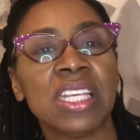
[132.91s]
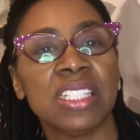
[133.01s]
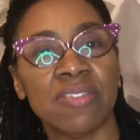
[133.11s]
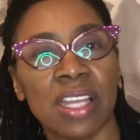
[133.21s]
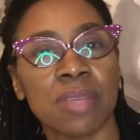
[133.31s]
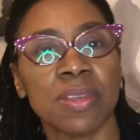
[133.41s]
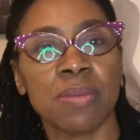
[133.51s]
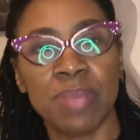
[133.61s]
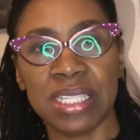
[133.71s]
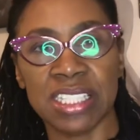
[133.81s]
develop
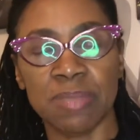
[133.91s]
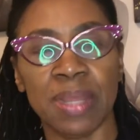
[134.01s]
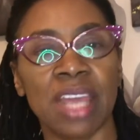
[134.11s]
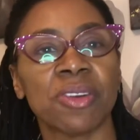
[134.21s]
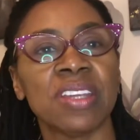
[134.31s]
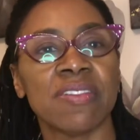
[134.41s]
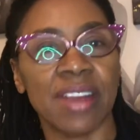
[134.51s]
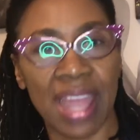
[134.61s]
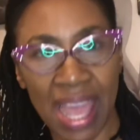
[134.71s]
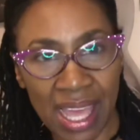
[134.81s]
your business plan or
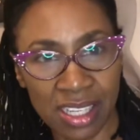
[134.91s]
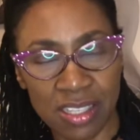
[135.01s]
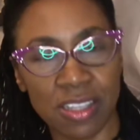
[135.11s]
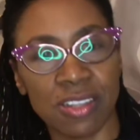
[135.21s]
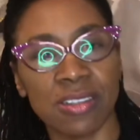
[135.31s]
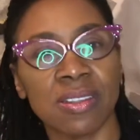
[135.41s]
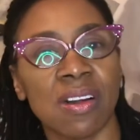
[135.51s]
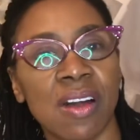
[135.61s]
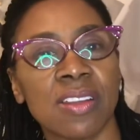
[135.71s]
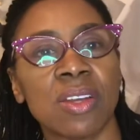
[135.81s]
never add it to your
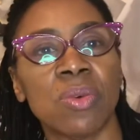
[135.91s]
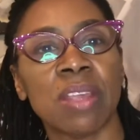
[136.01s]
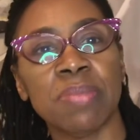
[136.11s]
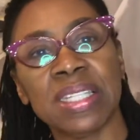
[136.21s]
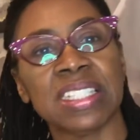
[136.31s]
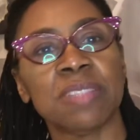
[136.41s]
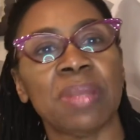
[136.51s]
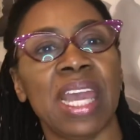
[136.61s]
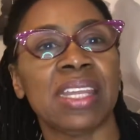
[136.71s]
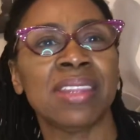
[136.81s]
ongoing business
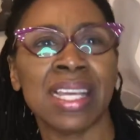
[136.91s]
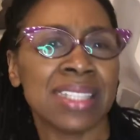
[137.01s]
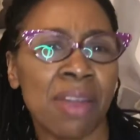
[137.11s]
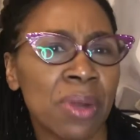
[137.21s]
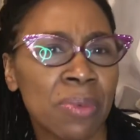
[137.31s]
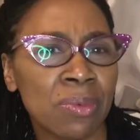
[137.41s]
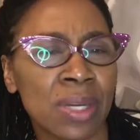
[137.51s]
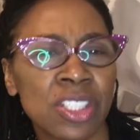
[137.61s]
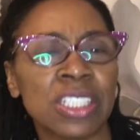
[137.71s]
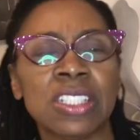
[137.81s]
plan. And that's not what we
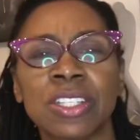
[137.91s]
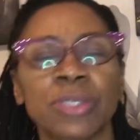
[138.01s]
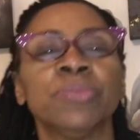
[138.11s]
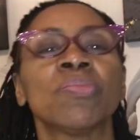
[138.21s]
want you to do.